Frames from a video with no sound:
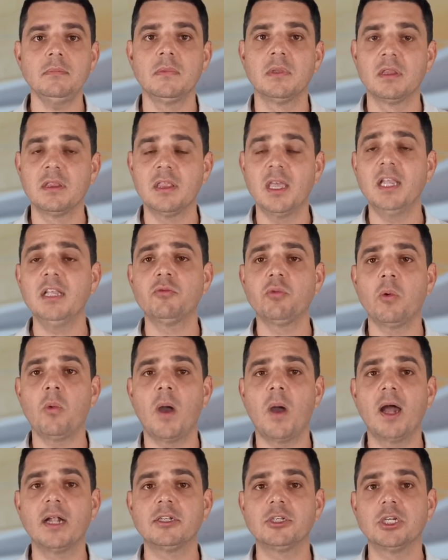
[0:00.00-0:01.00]
Thanks for
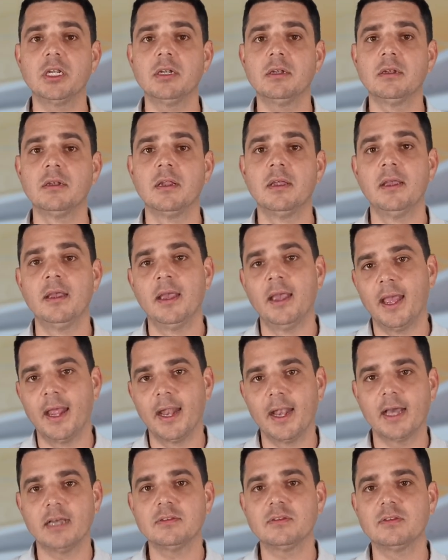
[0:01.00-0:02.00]
watching,
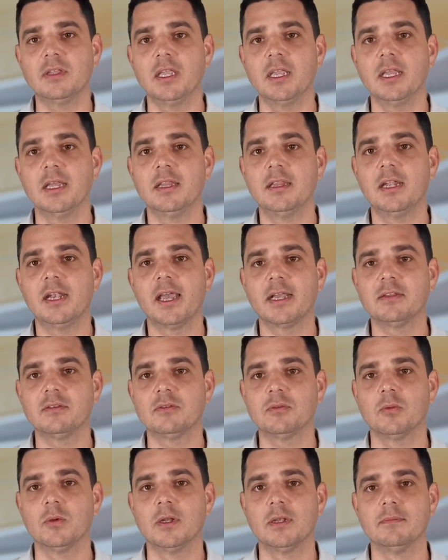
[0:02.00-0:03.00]
and I'll see you in the
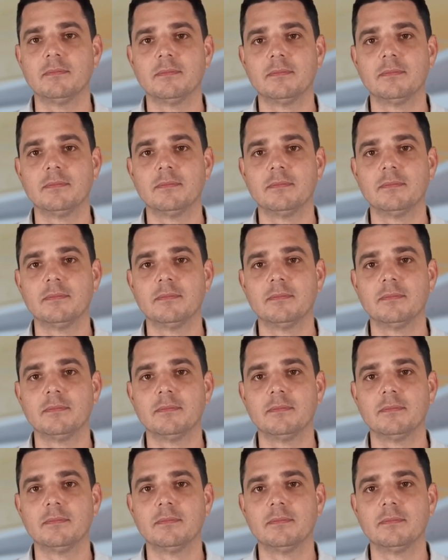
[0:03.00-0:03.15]
next one.